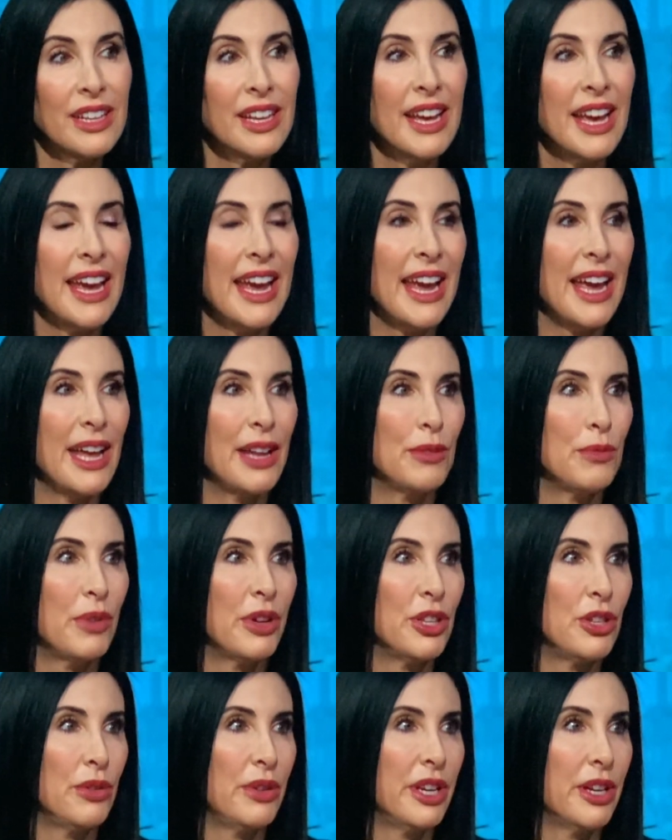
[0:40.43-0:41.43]
And when you
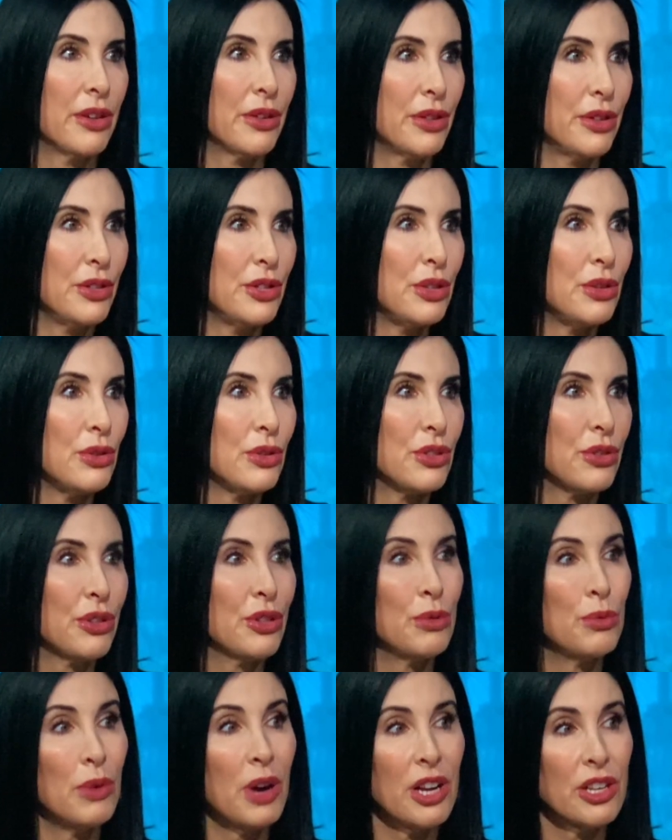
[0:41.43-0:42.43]
hear the news or you
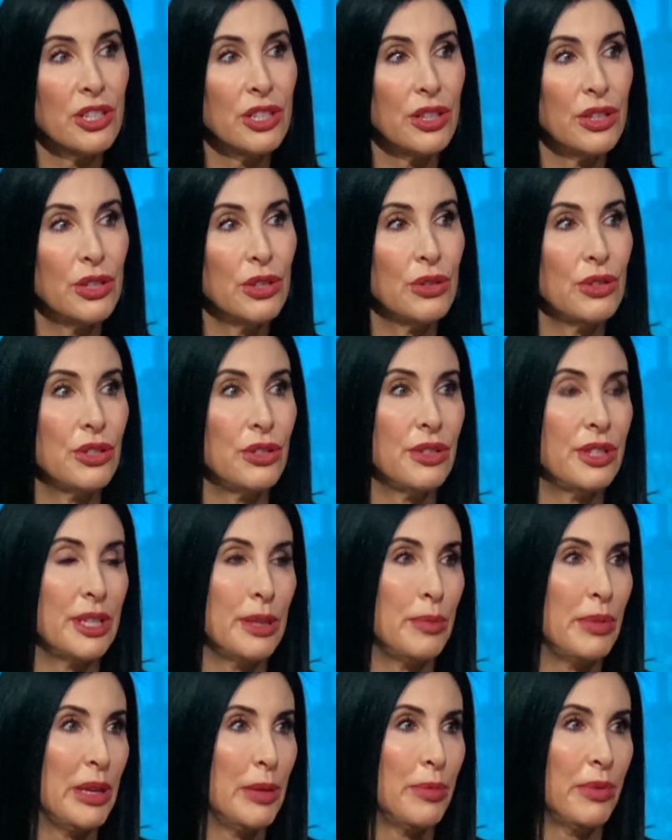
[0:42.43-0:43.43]
watch the news, you see
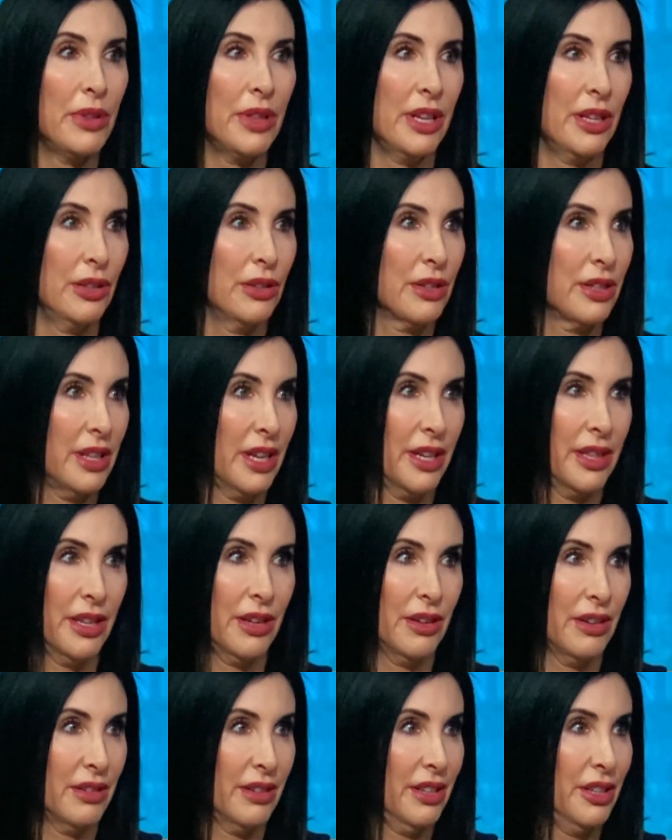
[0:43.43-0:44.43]
people that look like they're,
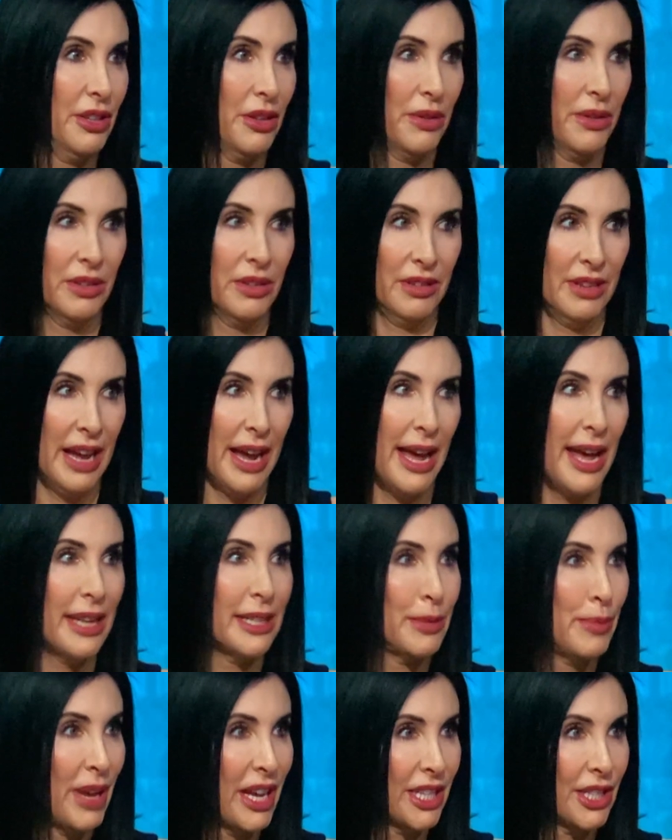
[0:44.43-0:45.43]
in
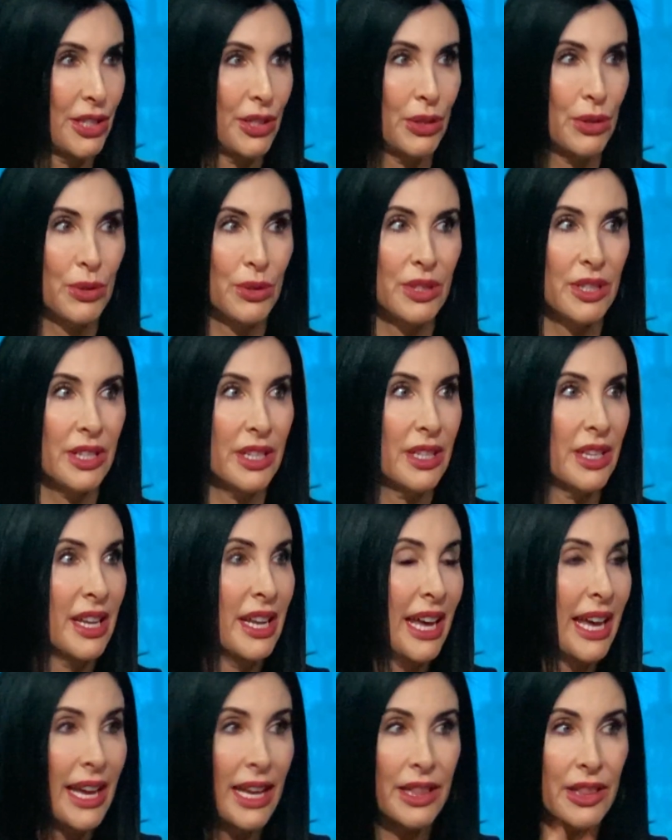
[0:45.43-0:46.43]
hazmat suits and
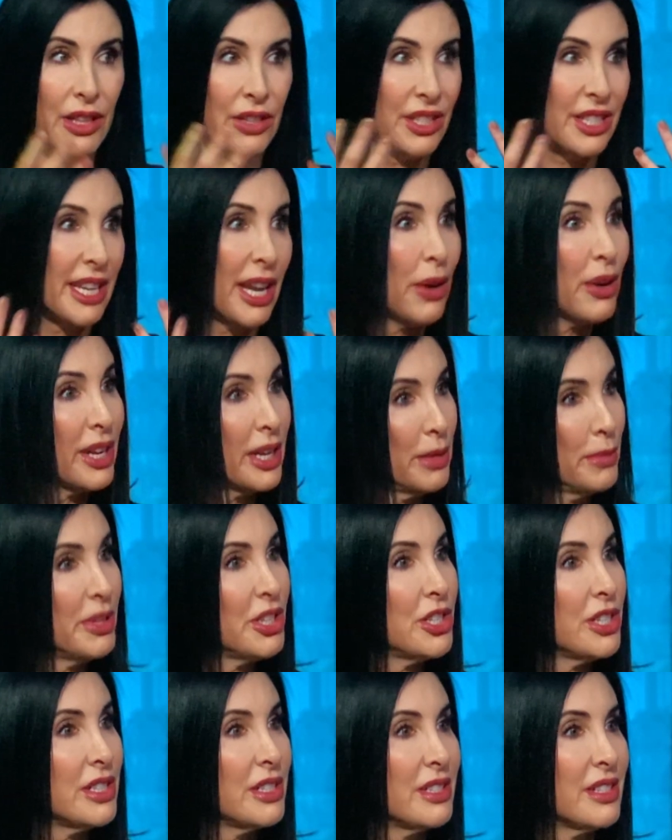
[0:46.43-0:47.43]
the scary
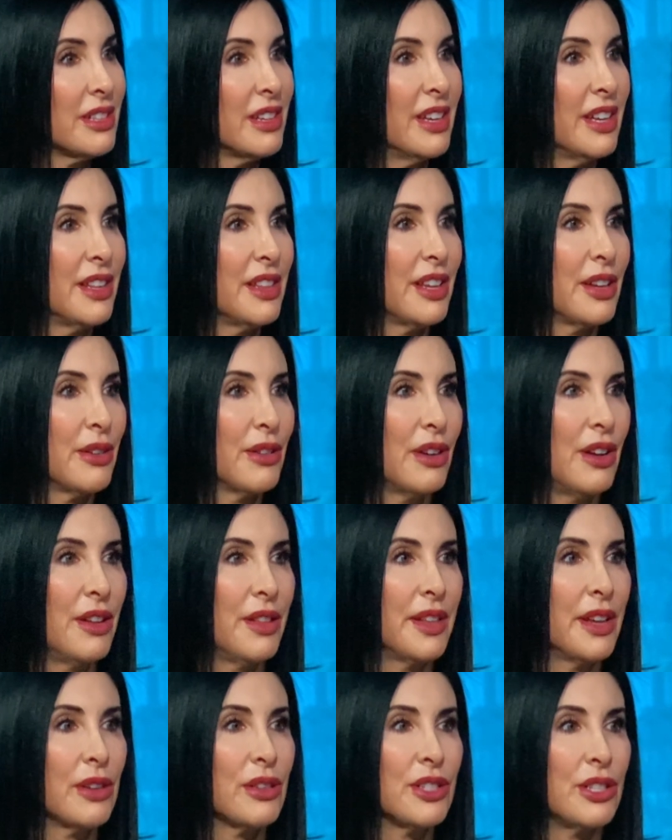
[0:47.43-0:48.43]
images that are on
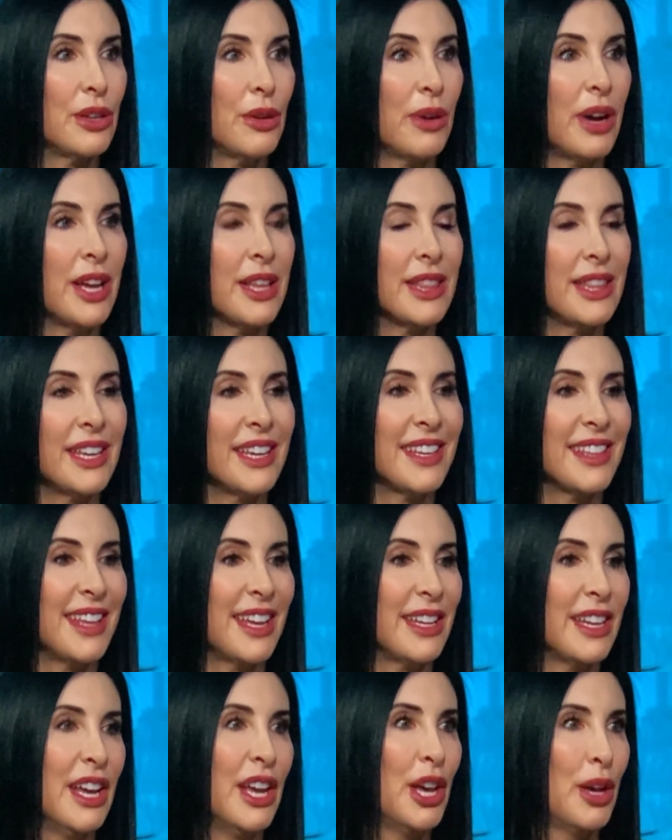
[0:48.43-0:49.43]
there. So I think that
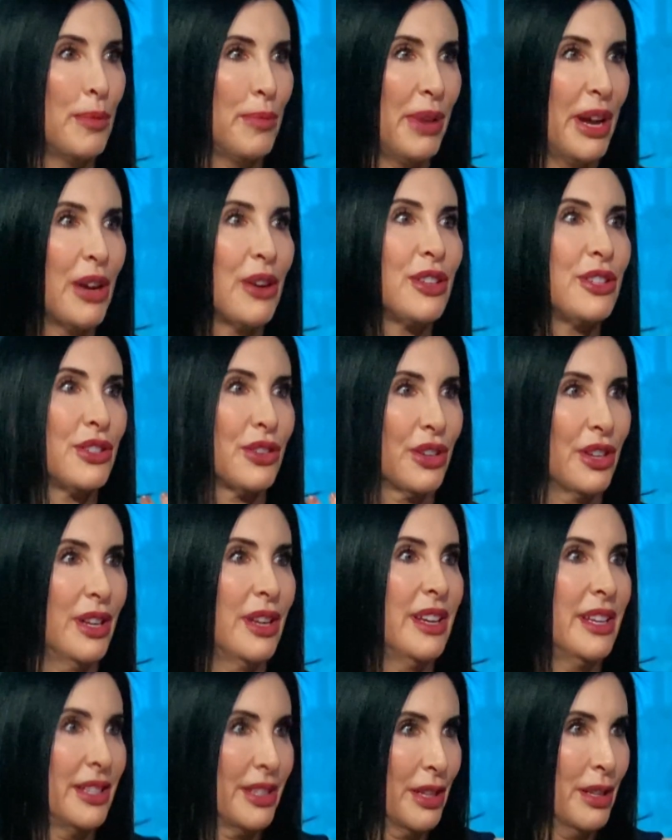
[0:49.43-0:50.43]
parents
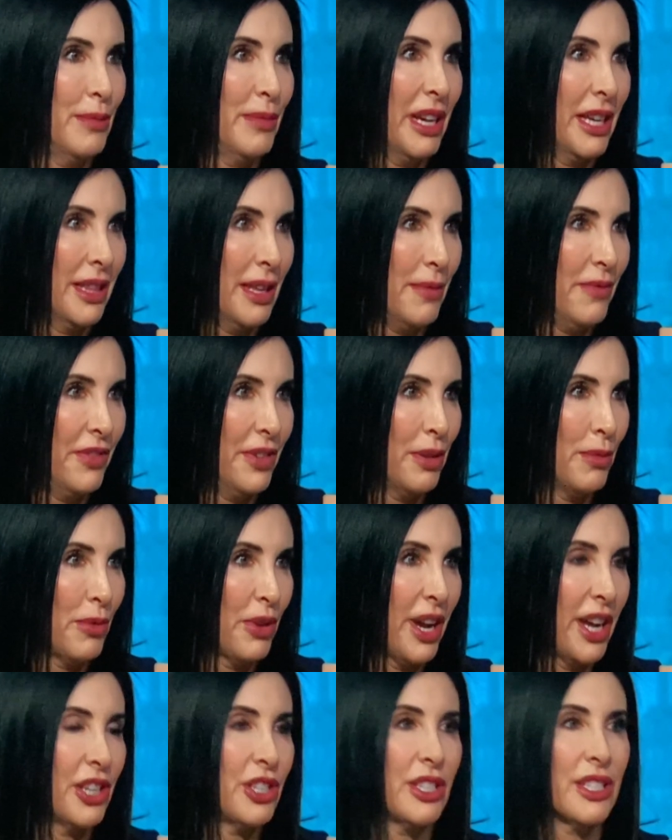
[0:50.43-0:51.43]
it's going to make them feel more
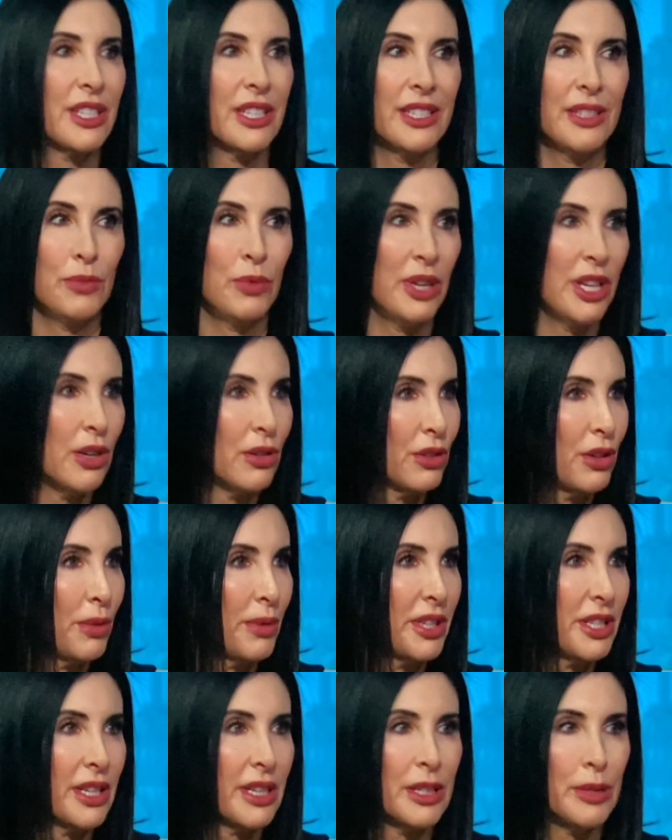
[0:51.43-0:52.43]
anxious because if we don't know what to
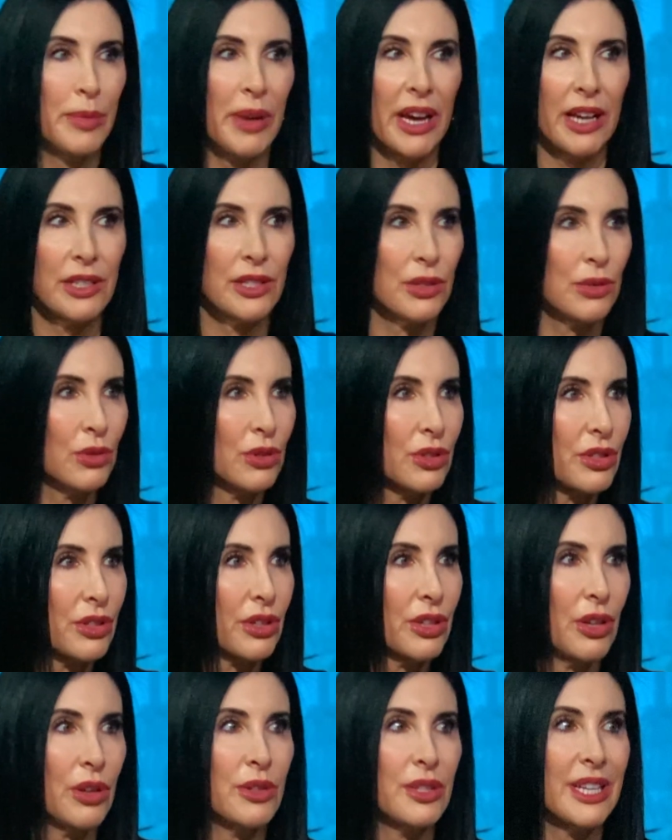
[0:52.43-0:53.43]
expect, schools are
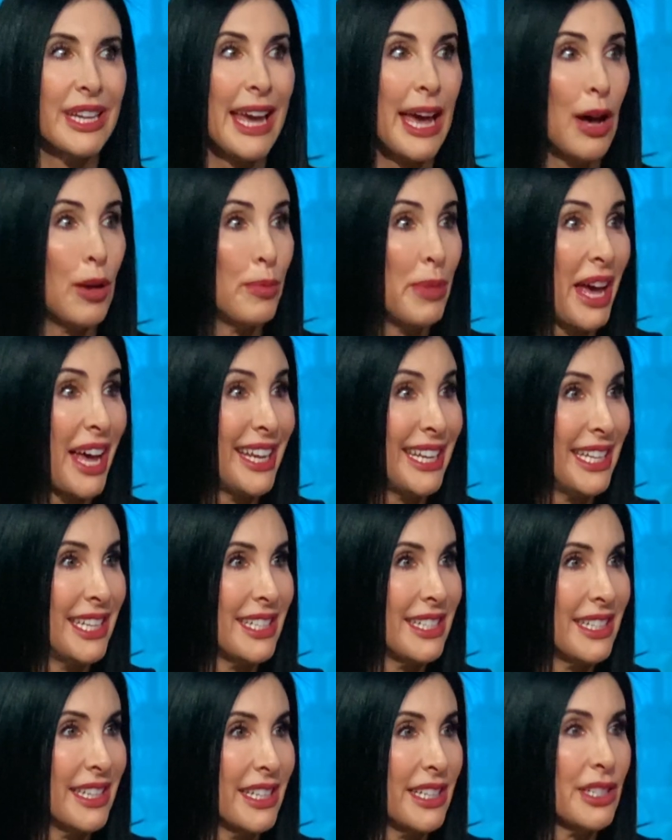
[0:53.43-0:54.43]
closing, how bad is
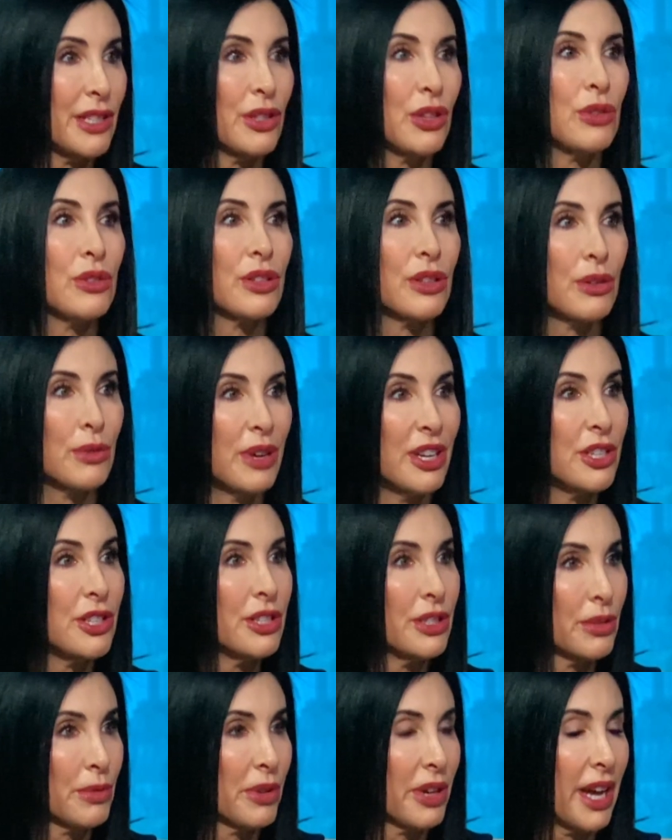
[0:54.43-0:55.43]
this? Those are the questions
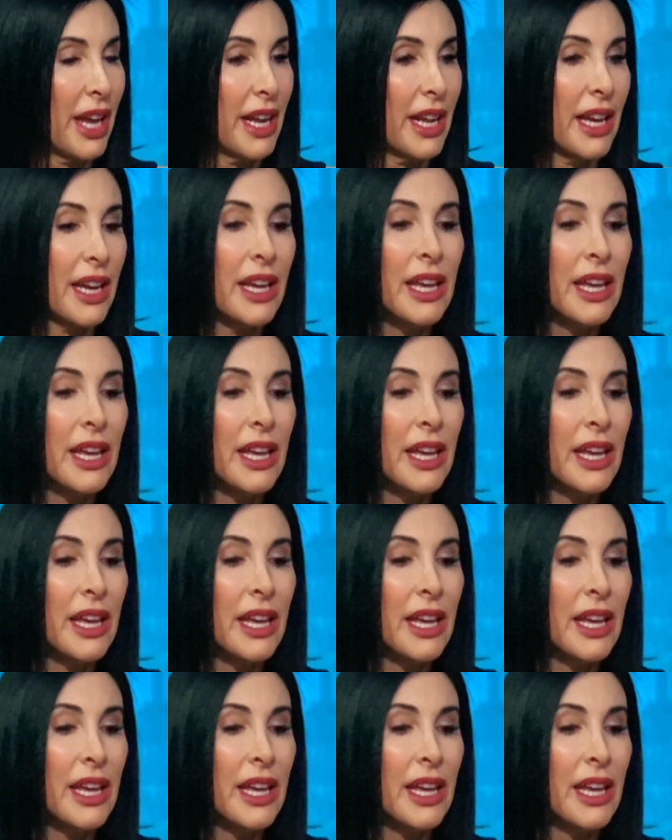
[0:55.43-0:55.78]
we're getting.